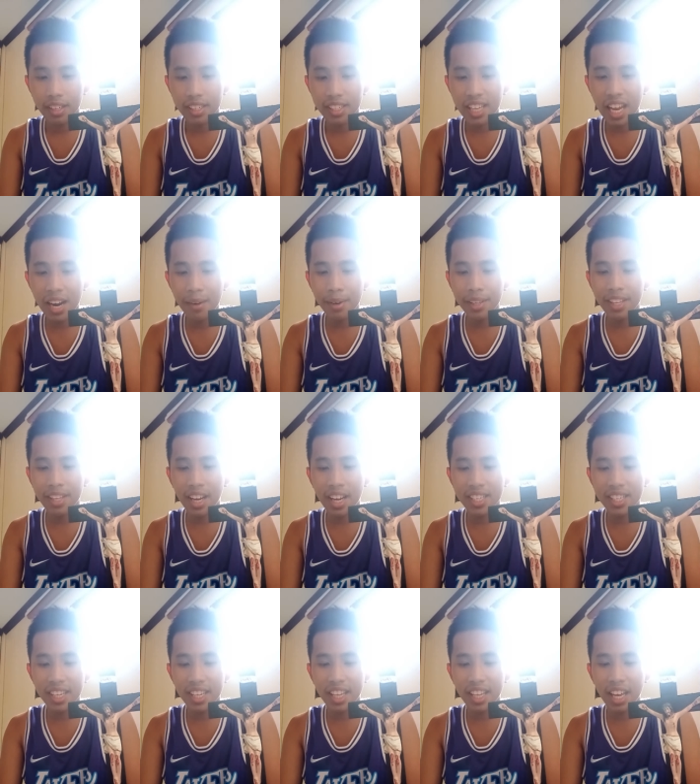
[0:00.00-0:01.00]
Sarah
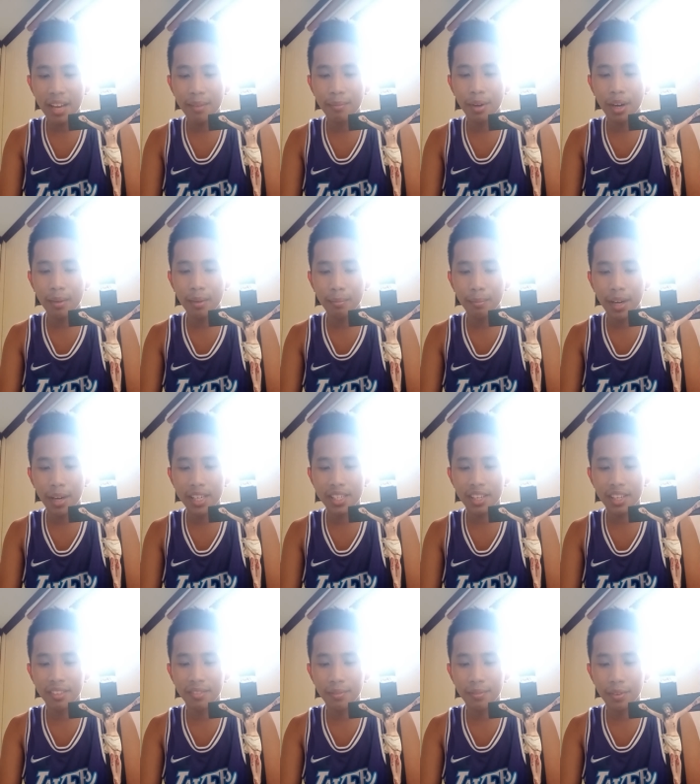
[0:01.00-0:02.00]
dies and Abraham
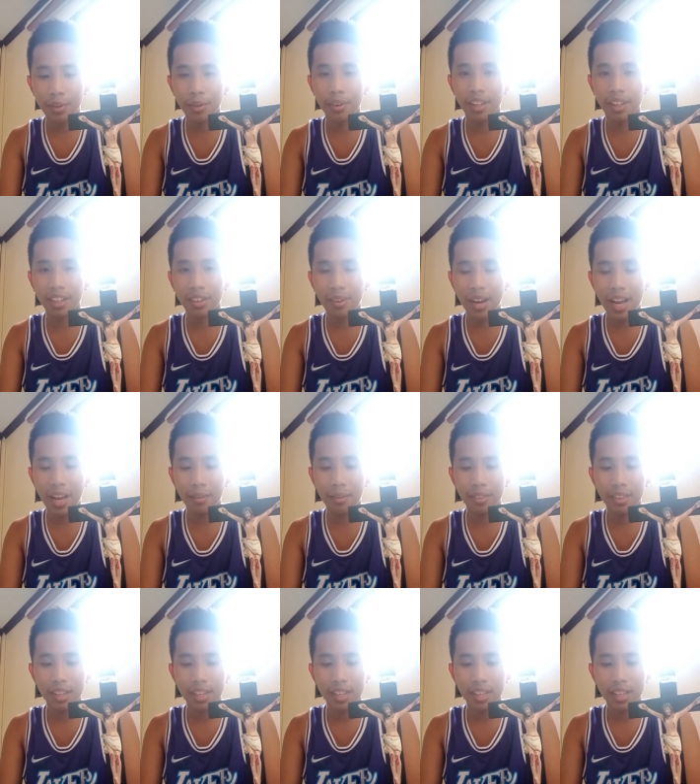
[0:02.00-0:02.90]
buys a burial ground.